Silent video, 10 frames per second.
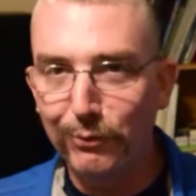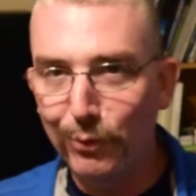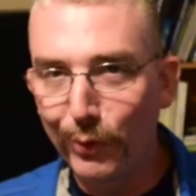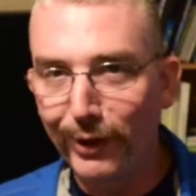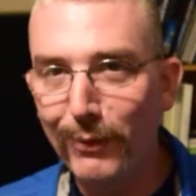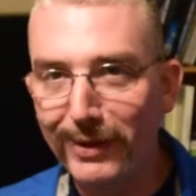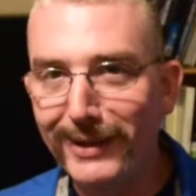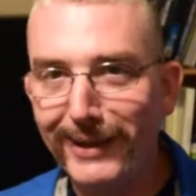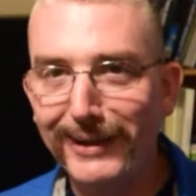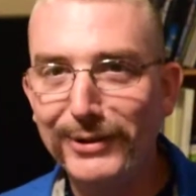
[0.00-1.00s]
really wanting to
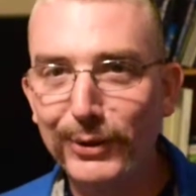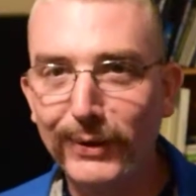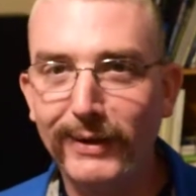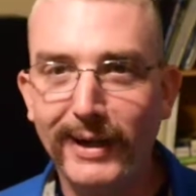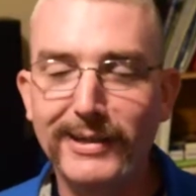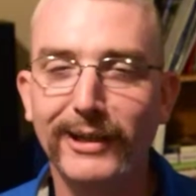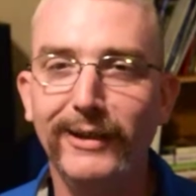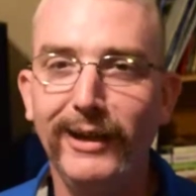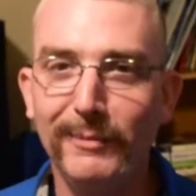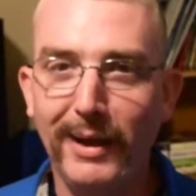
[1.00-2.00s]
get into it, the next thing you
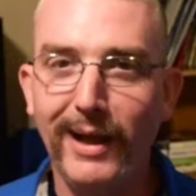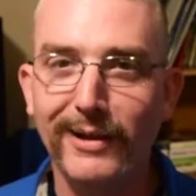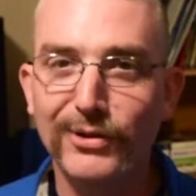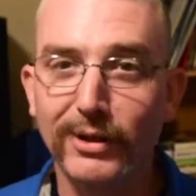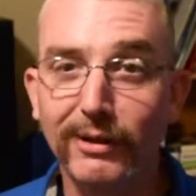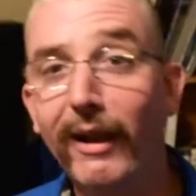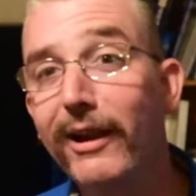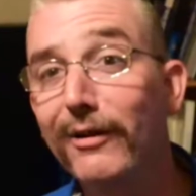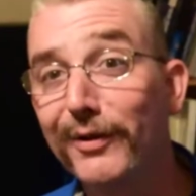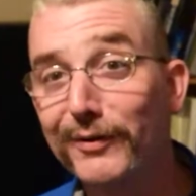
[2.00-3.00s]
need to buy is
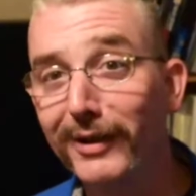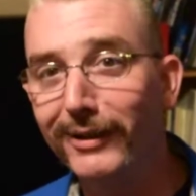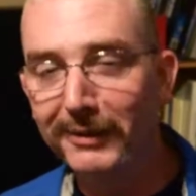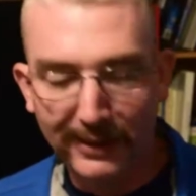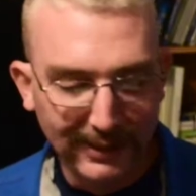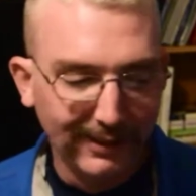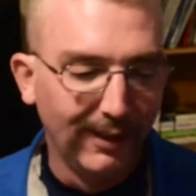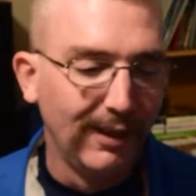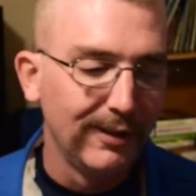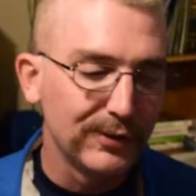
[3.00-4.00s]
AR-15.
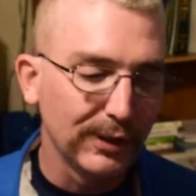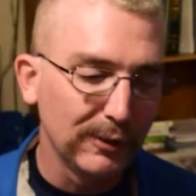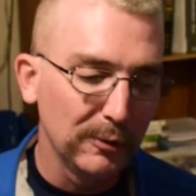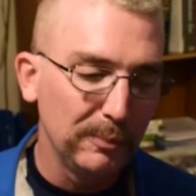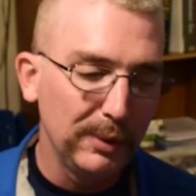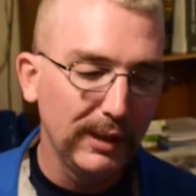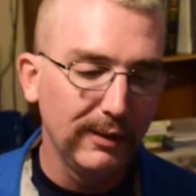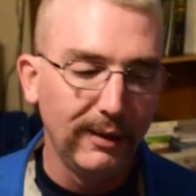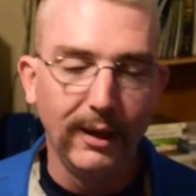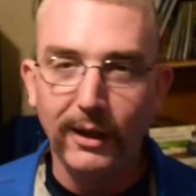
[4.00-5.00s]
So, but
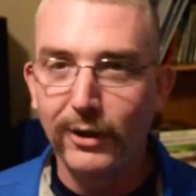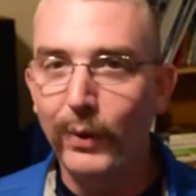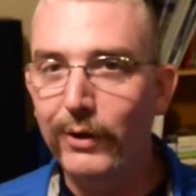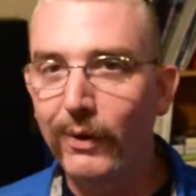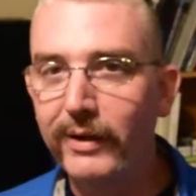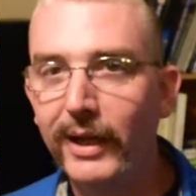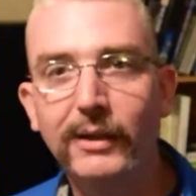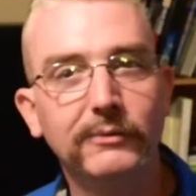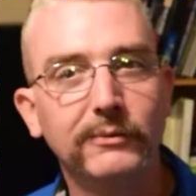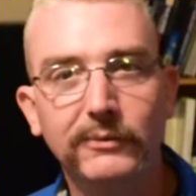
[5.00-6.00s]
quick
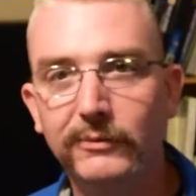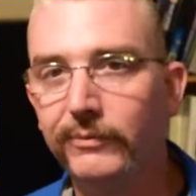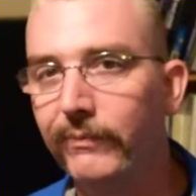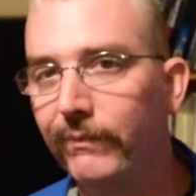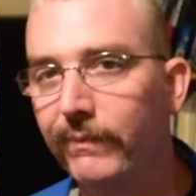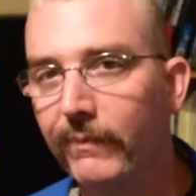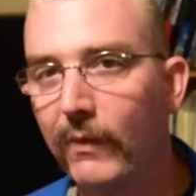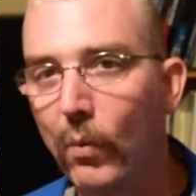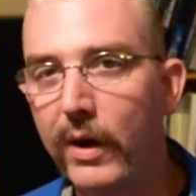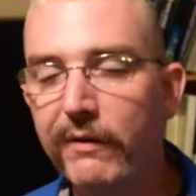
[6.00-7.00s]
rundown.
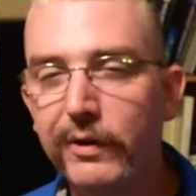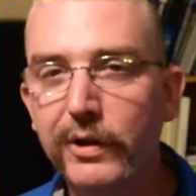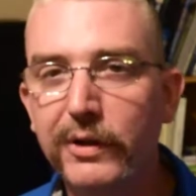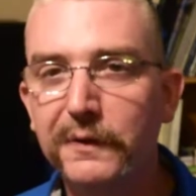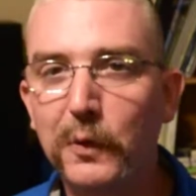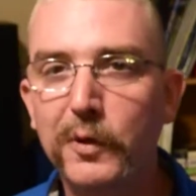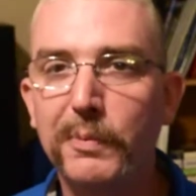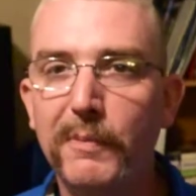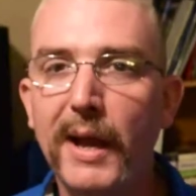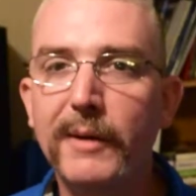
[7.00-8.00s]
Whatever you can afford to
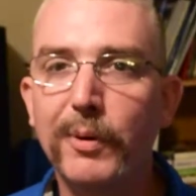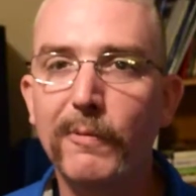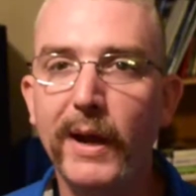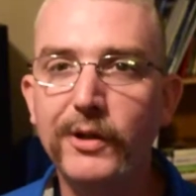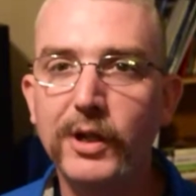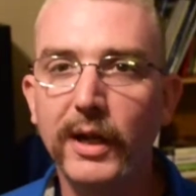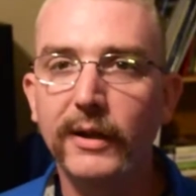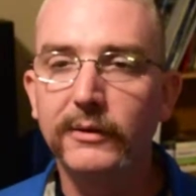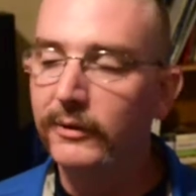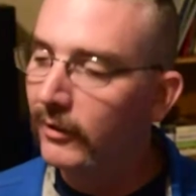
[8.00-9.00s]
put back per paycheck,
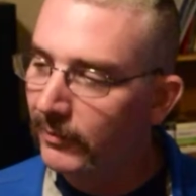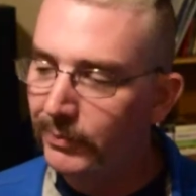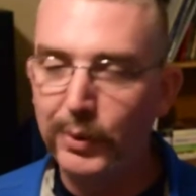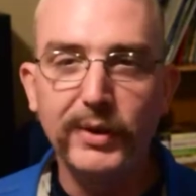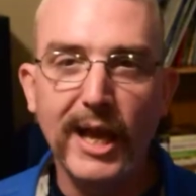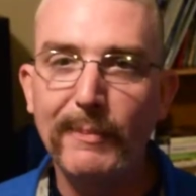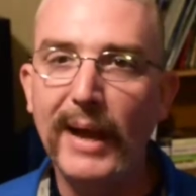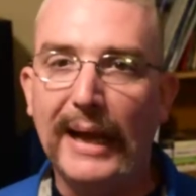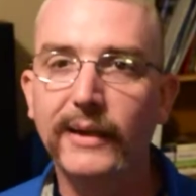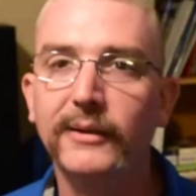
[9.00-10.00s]
put that
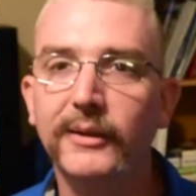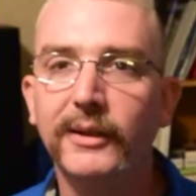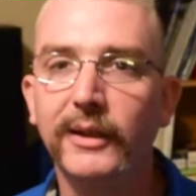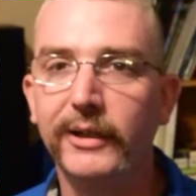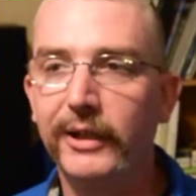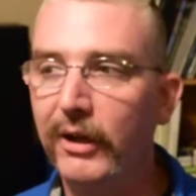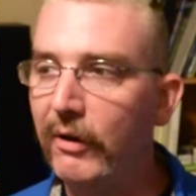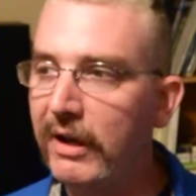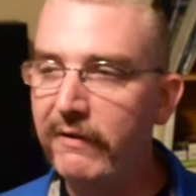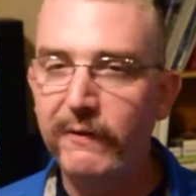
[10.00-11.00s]
back.
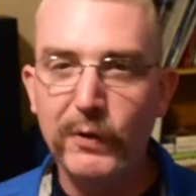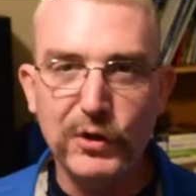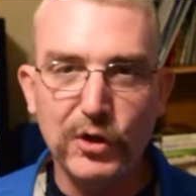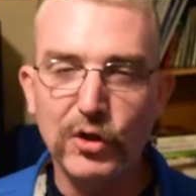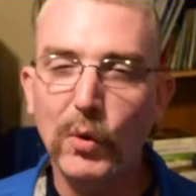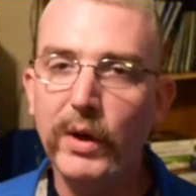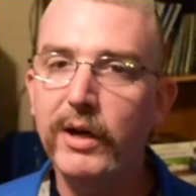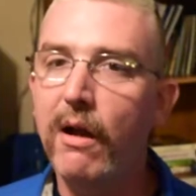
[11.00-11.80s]
Even if it's just $20